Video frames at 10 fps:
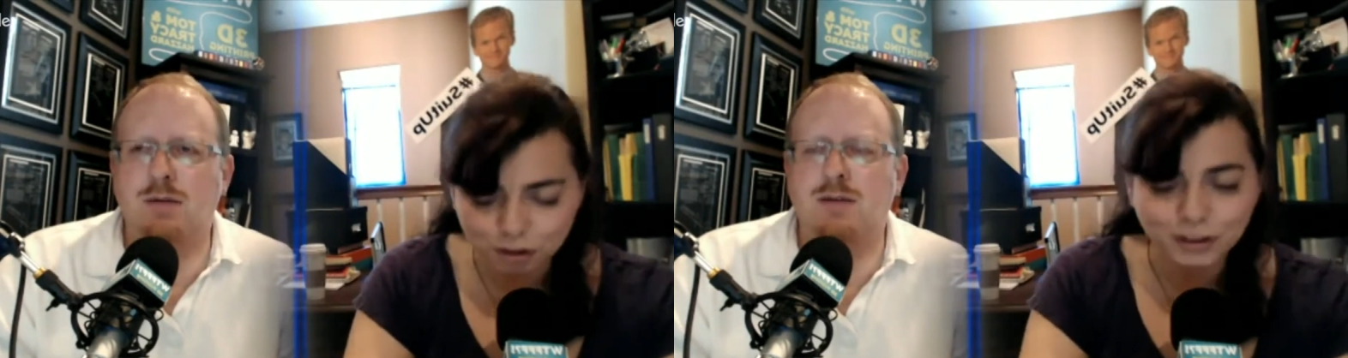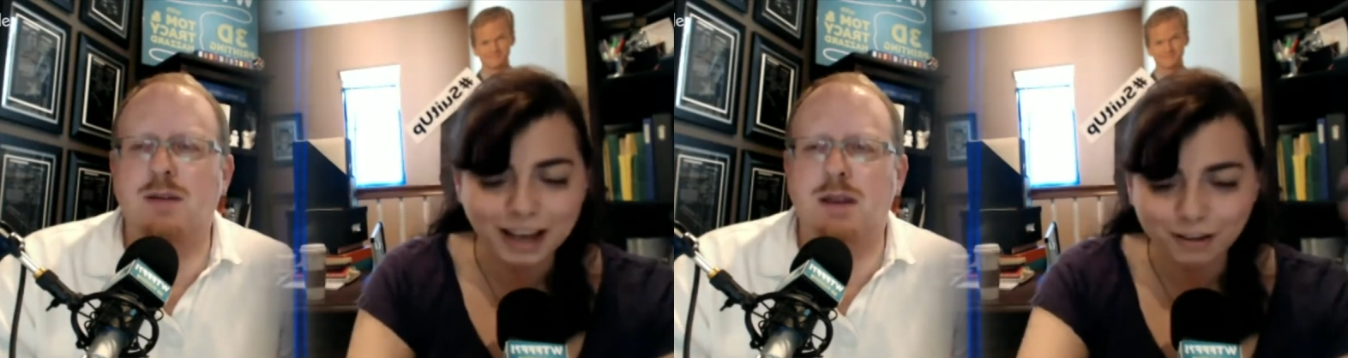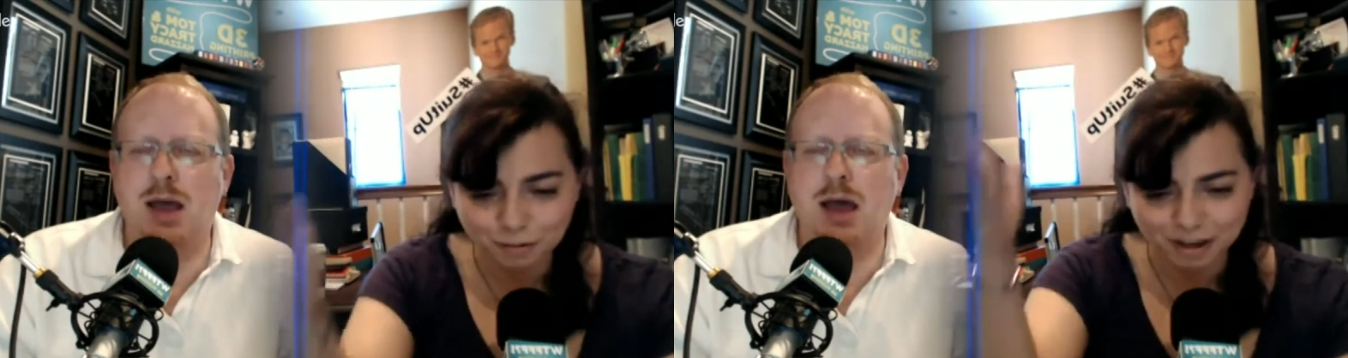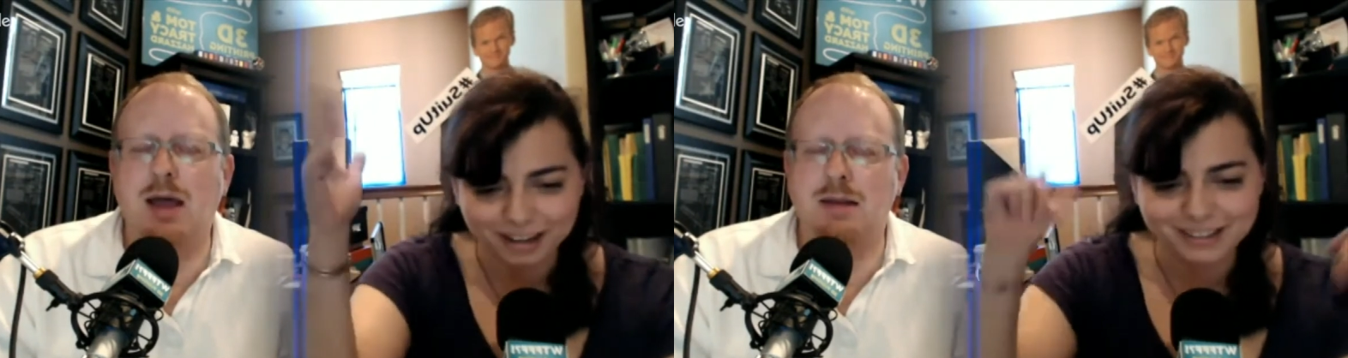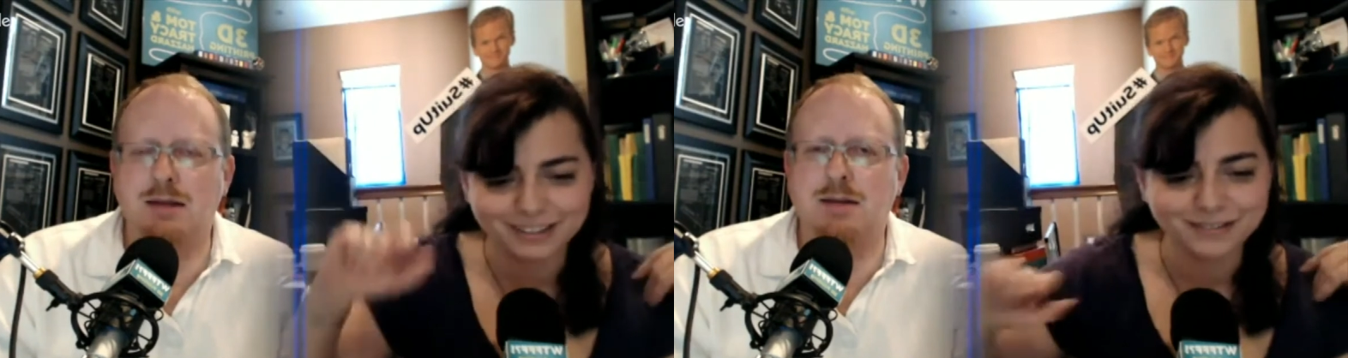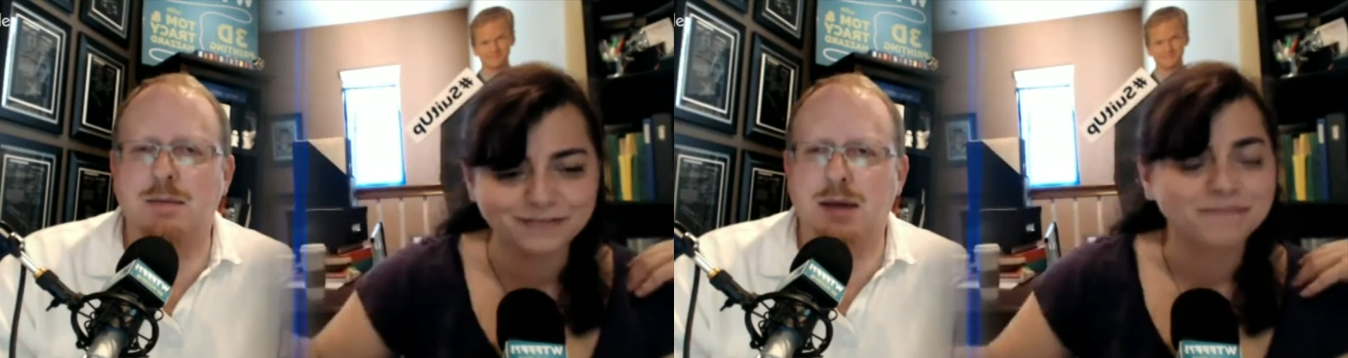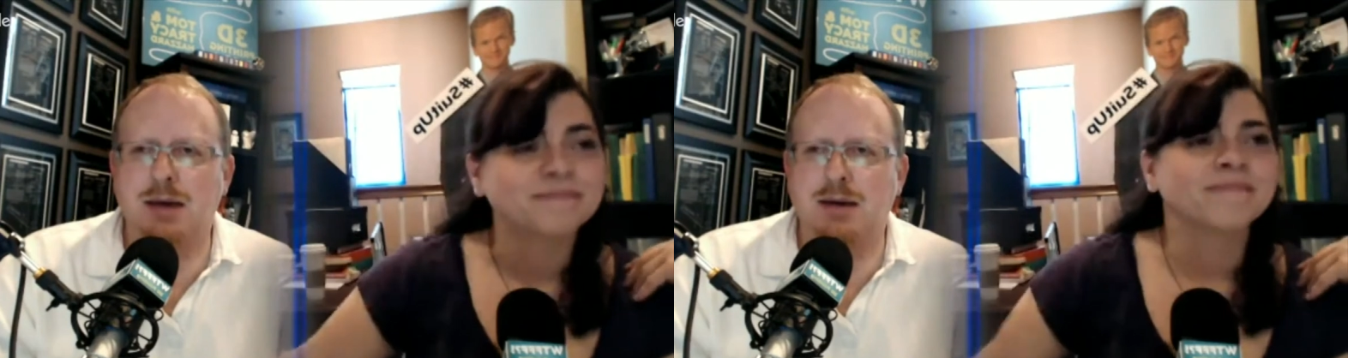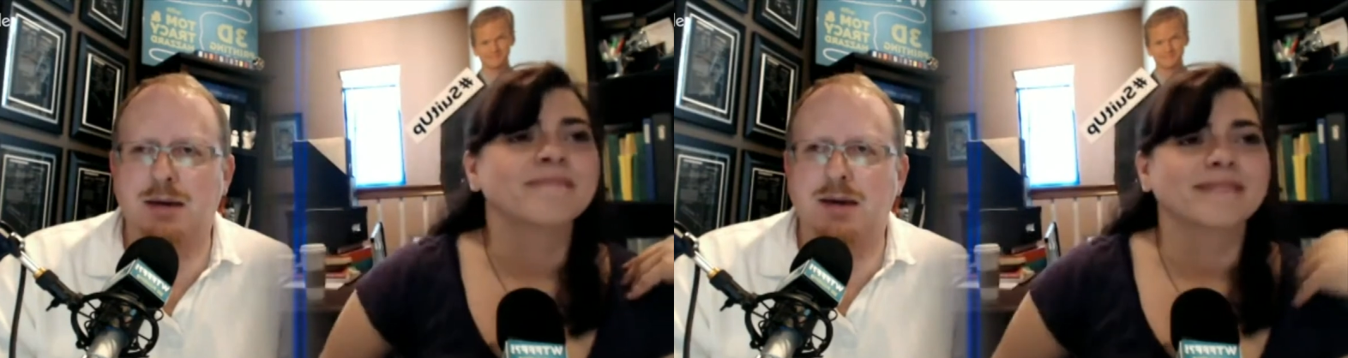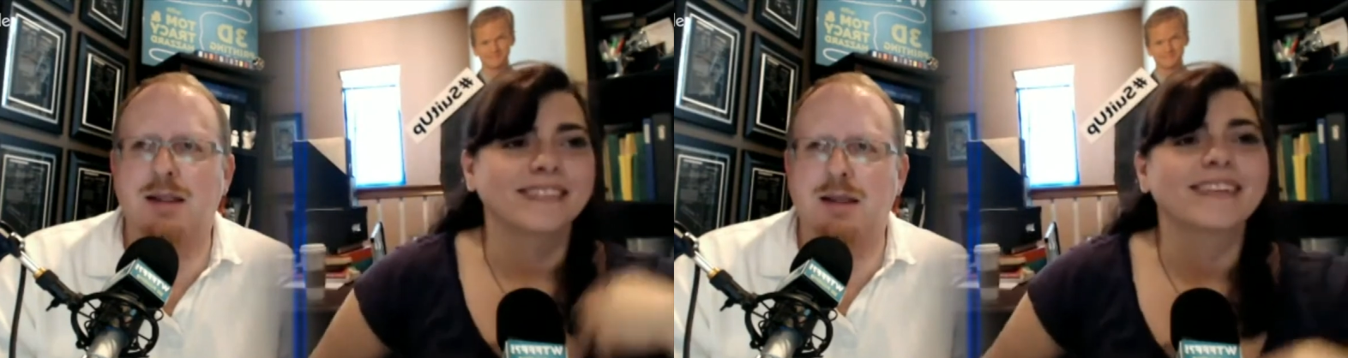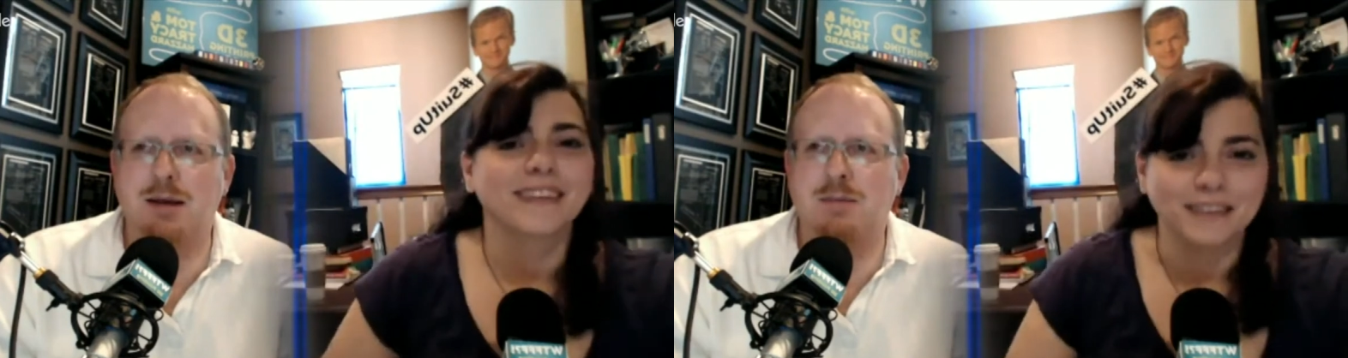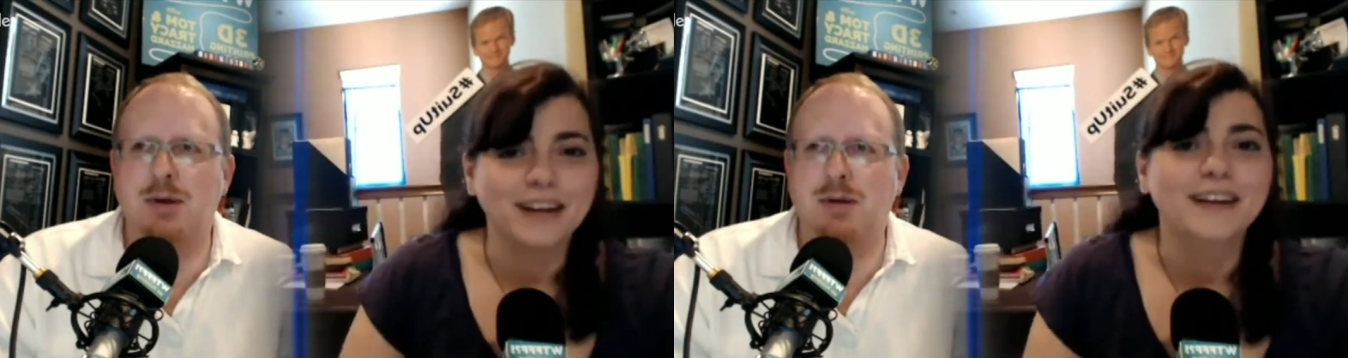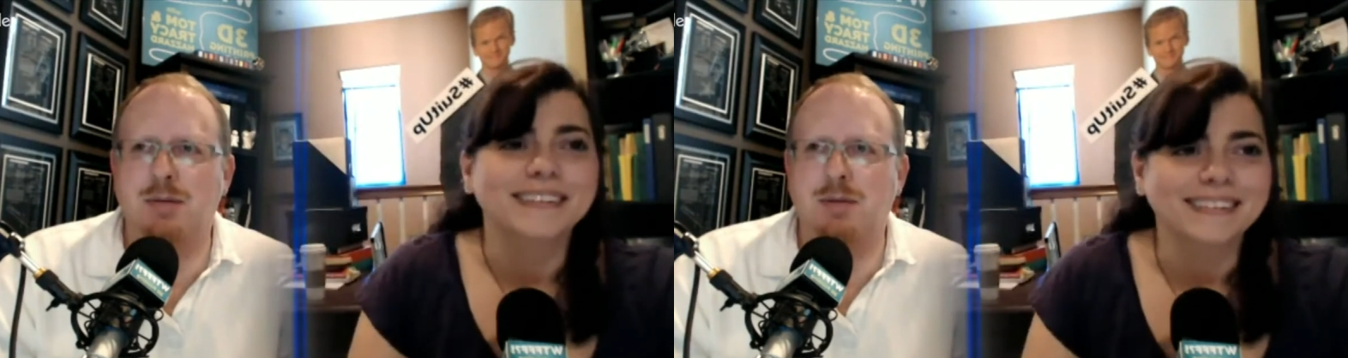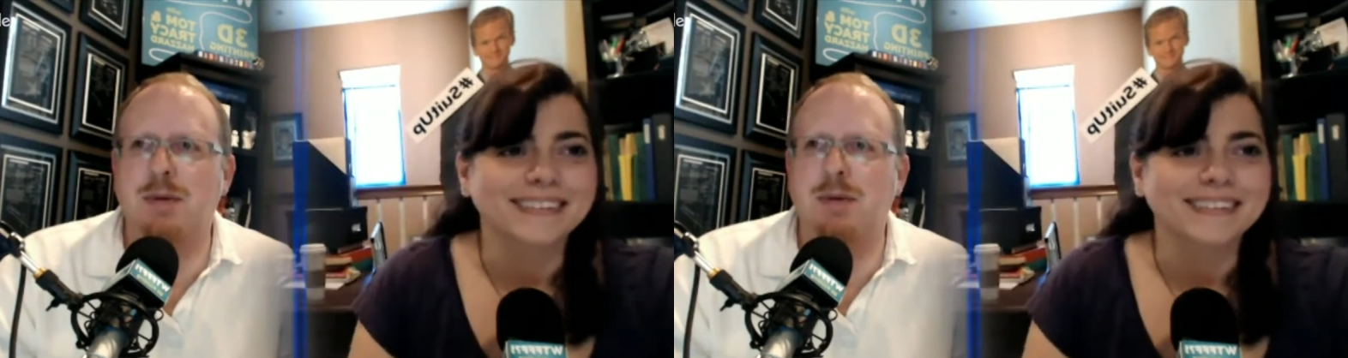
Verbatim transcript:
Speaker 1: to make a light bulb.